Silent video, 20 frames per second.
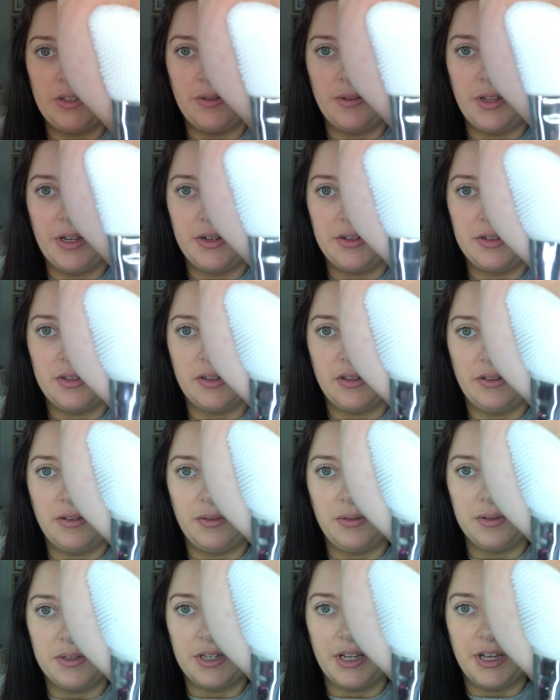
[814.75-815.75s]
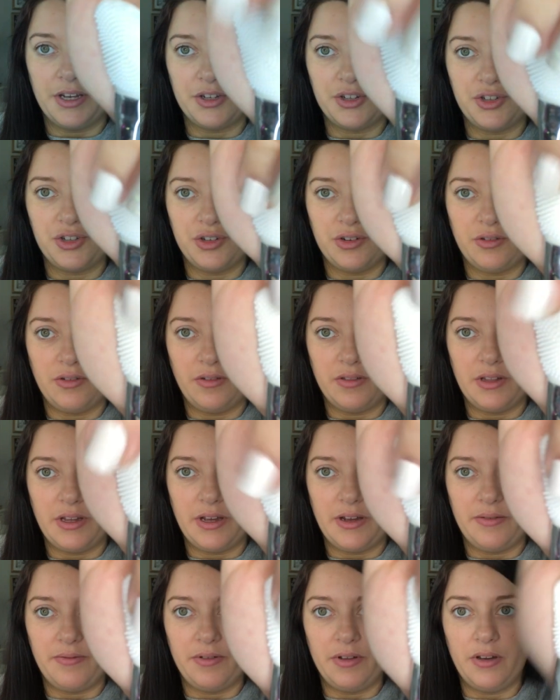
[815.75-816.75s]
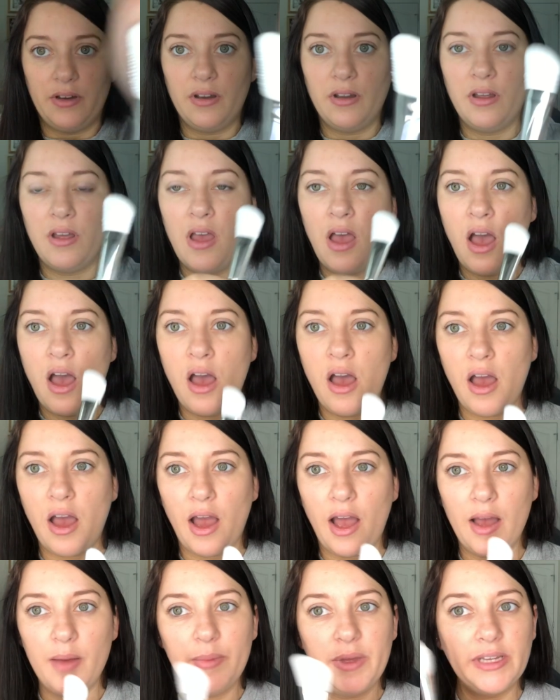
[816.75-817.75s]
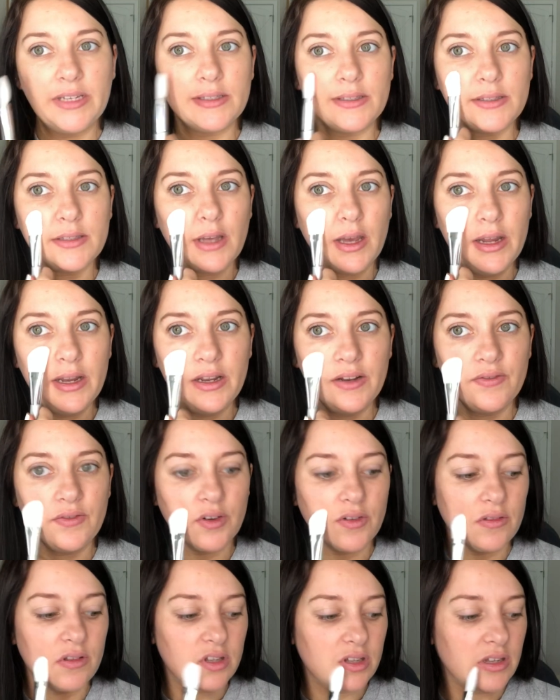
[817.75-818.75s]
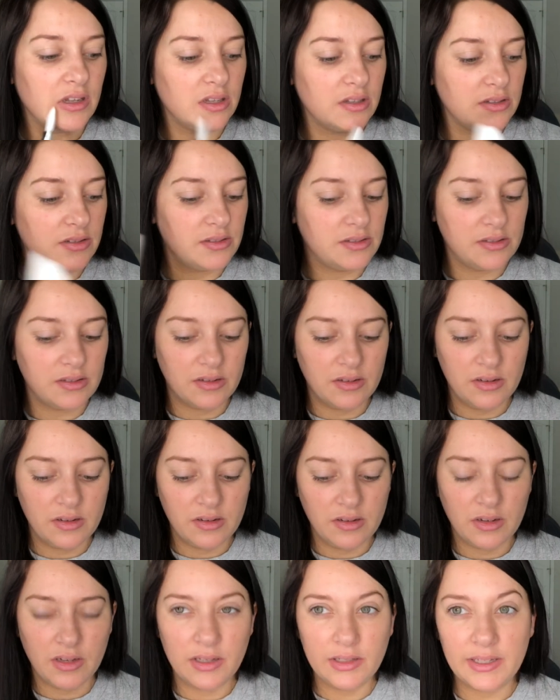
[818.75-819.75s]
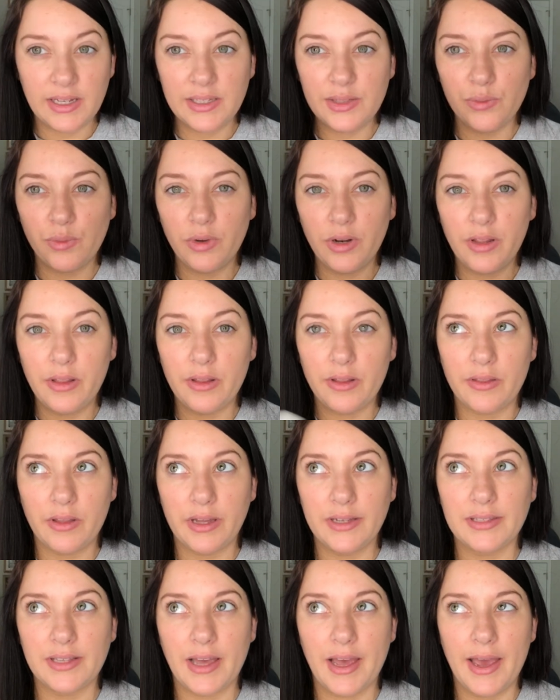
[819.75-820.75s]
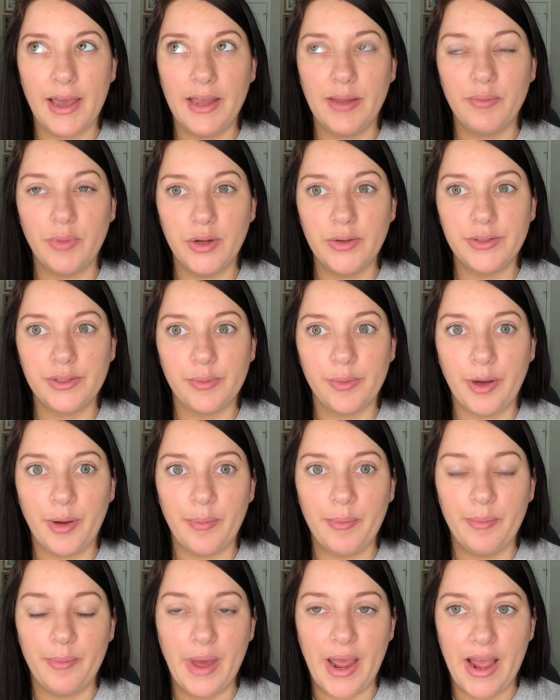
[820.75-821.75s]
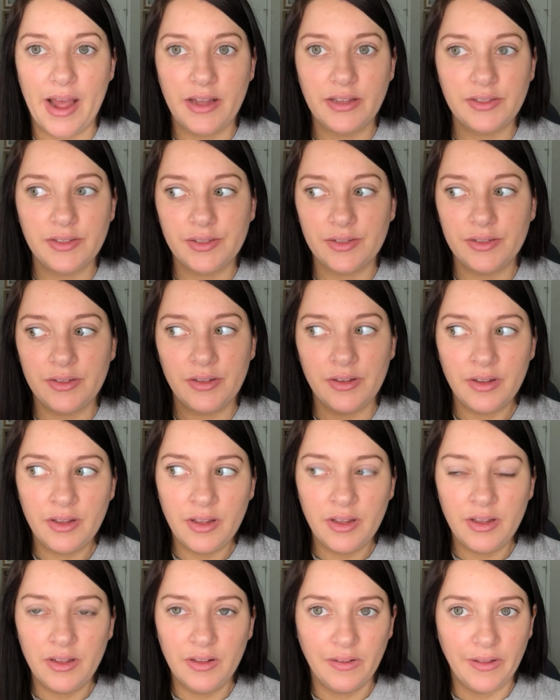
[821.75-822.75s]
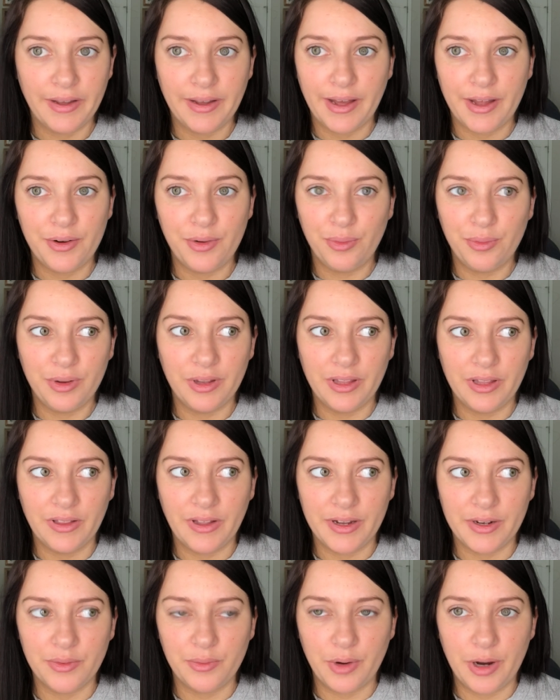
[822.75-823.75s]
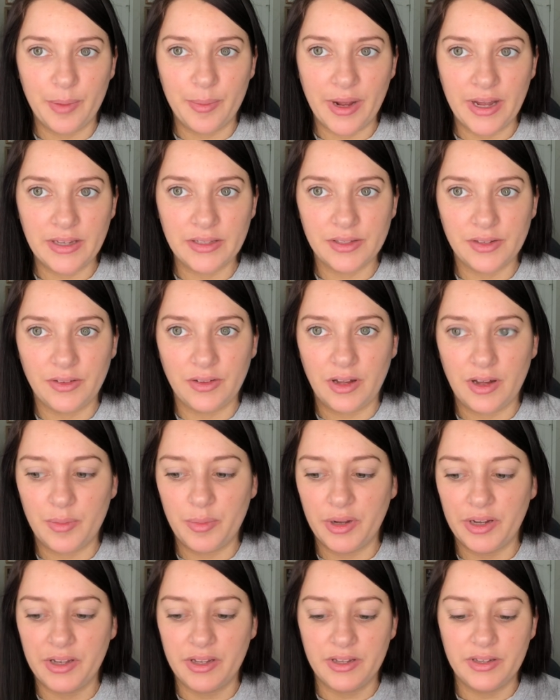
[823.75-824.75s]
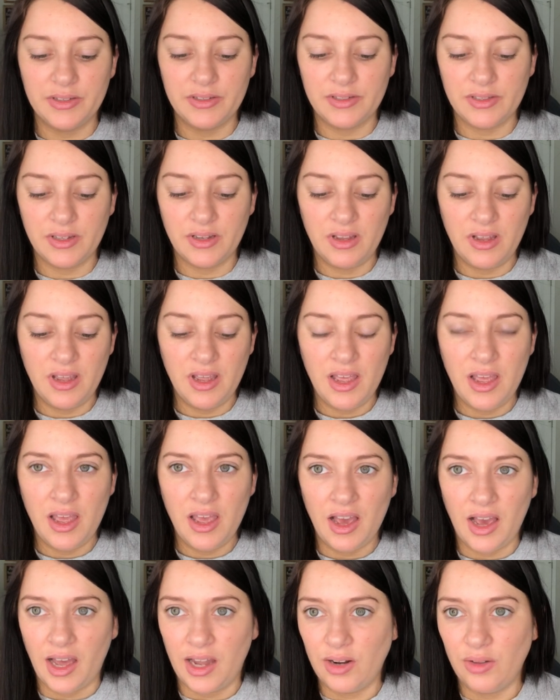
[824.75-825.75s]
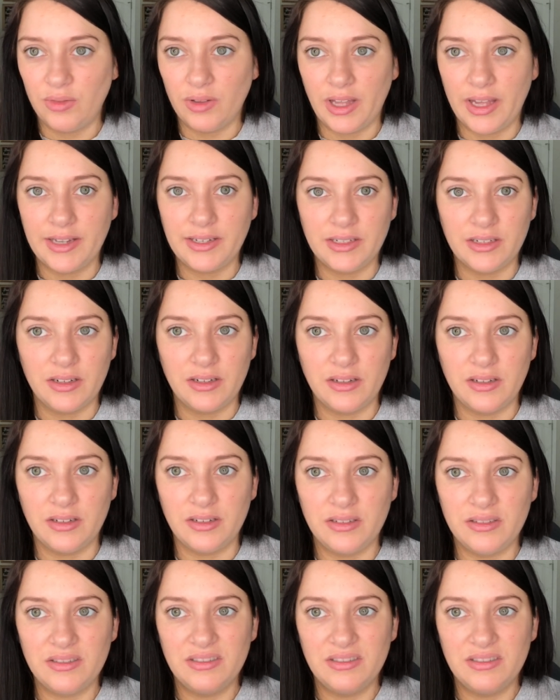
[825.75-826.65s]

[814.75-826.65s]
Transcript: There's the little texture on that one. I'm excited for this because that's one of the things I hate most about masks. Like I don't really like to wear masks a lot because I don't like to